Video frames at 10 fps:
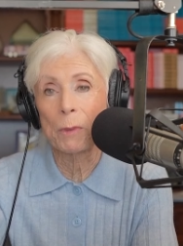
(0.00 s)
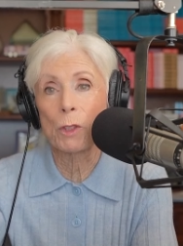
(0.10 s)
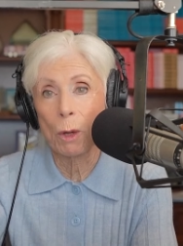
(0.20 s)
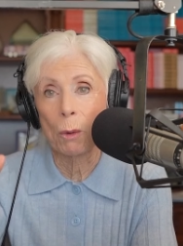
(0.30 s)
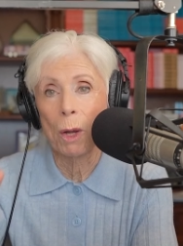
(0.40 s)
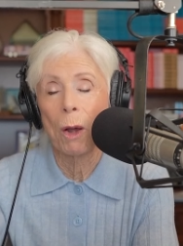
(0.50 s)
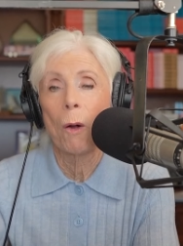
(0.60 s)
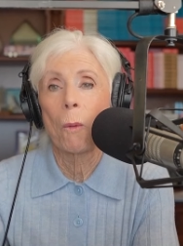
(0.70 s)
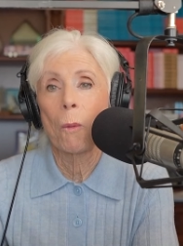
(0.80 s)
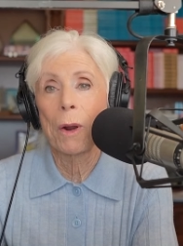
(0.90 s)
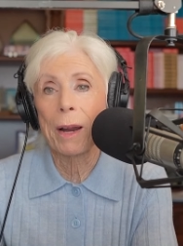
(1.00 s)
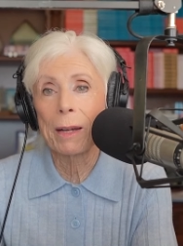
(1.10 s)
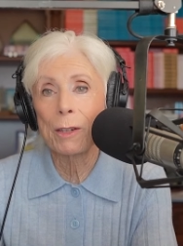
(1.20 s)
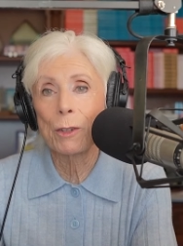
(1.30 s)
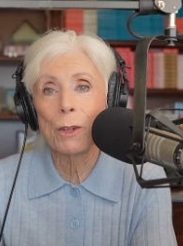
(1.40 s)
So, what I
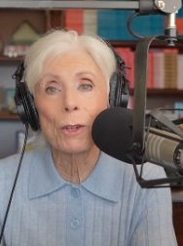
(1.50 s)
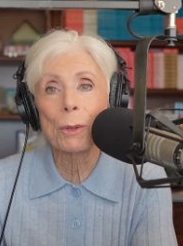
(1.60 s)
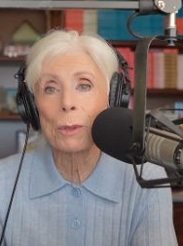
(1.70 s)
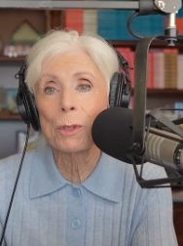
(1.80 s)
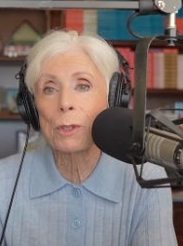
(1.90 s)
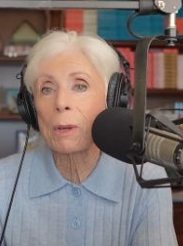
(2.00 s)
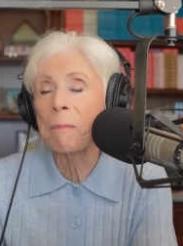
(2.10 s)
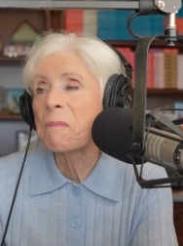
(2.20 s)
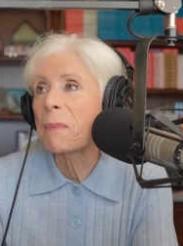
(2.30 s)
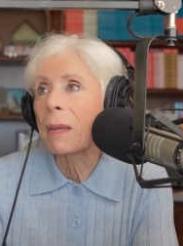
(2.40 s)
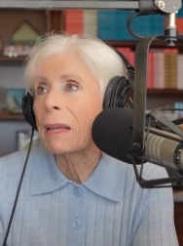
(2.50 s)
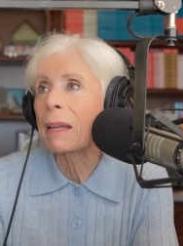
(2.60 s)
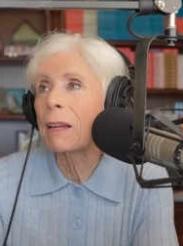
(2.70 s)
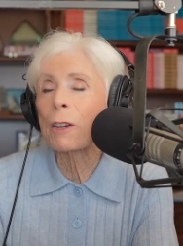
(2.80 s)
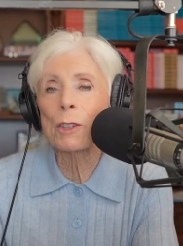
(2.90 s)
need you to do is
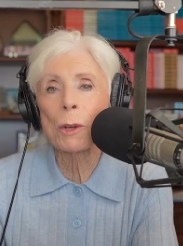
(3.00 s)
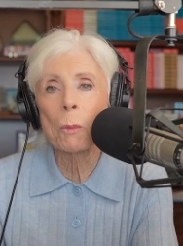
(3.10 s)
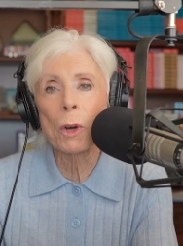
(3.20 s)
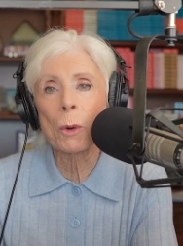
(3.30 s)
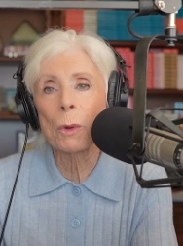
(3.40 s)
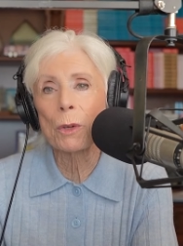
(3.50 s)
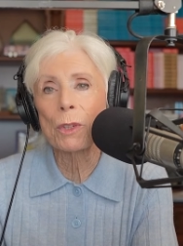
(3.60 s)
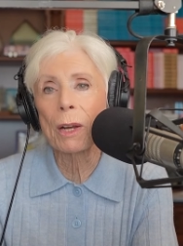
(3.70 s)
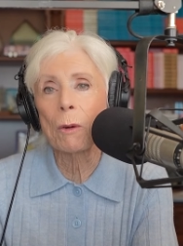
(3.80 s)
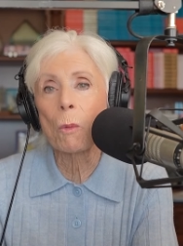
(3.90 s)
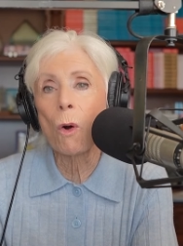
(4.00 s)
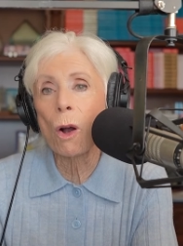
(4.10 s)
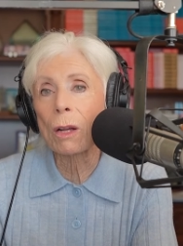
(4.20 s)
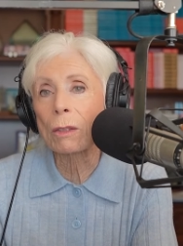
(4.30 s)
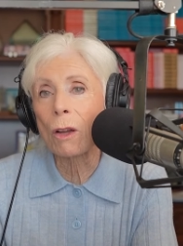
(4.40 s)
get her somewhere where you take a
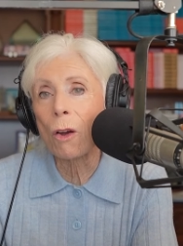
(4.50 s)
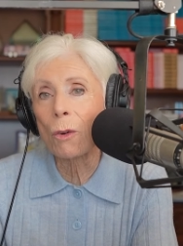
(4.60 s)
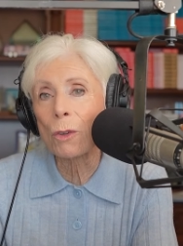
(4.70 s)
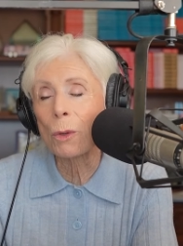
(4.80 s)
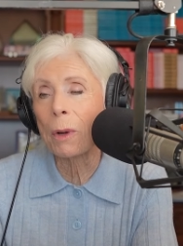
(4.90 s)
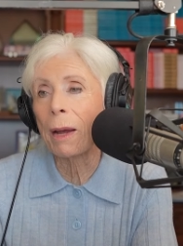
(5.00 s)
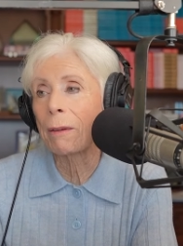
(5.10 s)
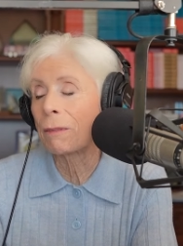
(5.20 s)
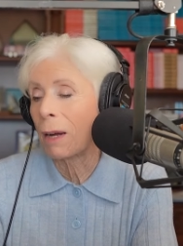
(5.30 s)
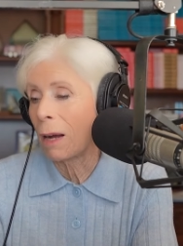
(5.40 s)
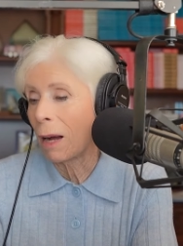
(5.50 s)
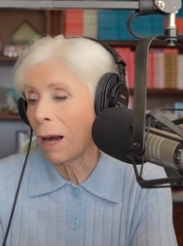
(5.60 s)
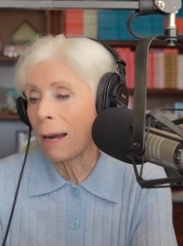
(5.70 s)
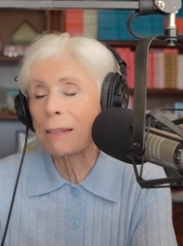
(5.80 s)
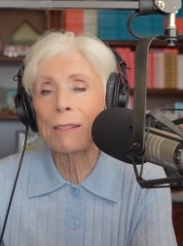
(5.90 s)
walk alone, you have
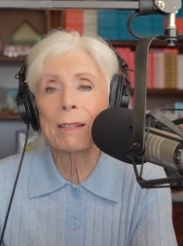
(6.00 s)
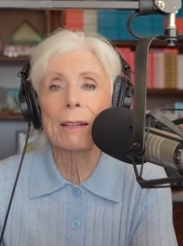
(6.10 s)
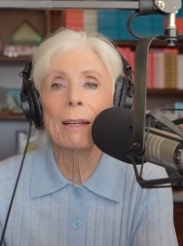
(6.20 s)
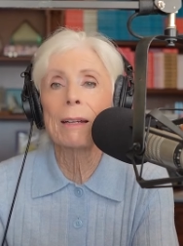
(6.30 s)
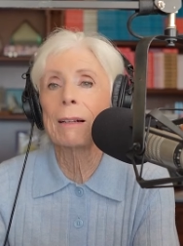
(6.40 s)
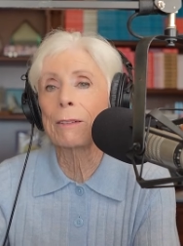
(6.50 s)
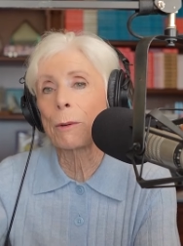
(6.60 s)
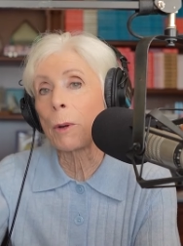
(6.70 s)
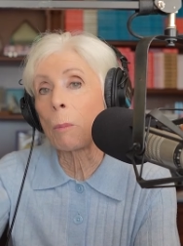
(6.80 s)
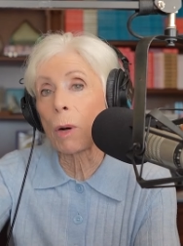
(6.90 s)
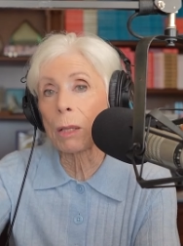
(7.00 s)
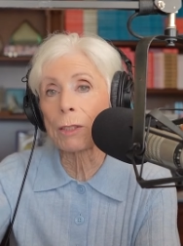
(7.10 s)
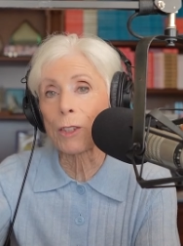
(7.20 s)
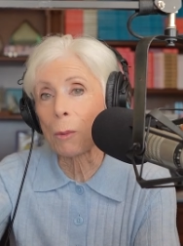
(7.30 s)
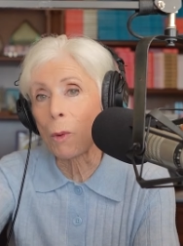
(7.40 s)
iced tea under an
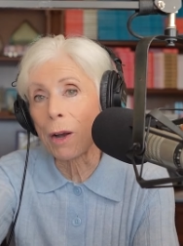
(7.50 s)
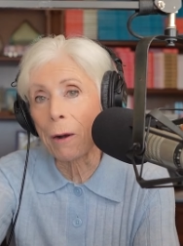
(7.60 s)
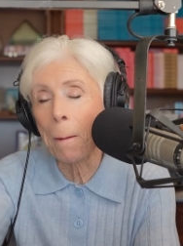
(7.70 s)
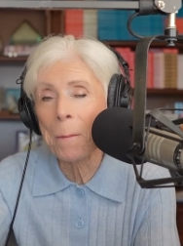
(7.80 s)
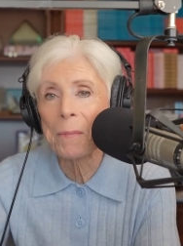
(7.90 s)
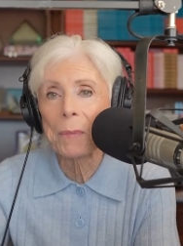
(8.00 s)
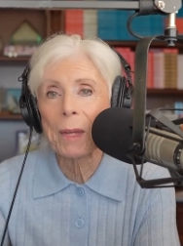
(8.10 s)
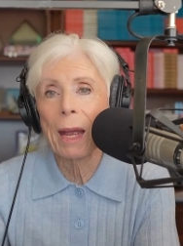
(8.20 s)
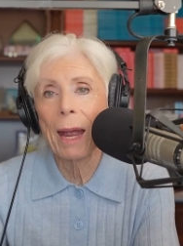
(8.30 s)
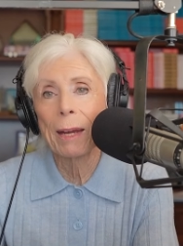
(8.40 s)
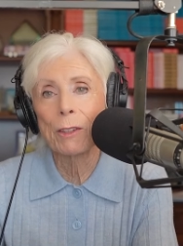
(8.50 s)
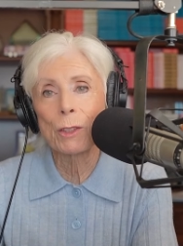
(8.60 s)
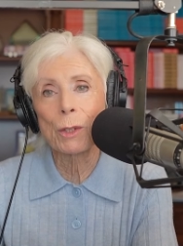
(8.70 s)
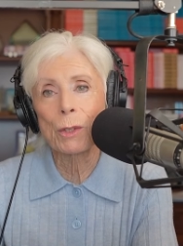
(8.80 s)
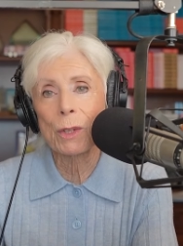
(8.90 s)
umbrella somewhere, and you
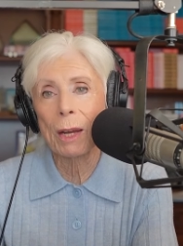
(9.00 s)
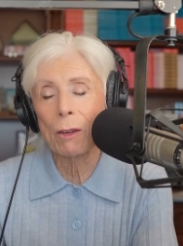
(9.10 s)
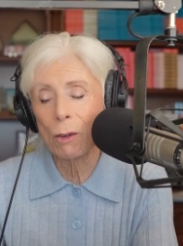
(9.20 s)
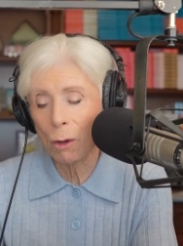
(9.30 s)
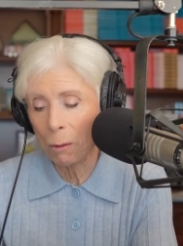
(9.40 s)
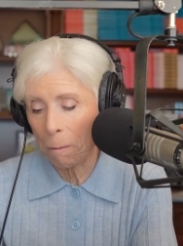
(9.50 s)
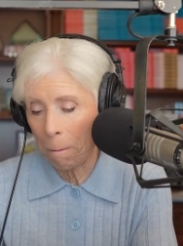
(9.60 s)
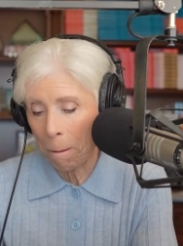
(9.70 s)
just say, you know,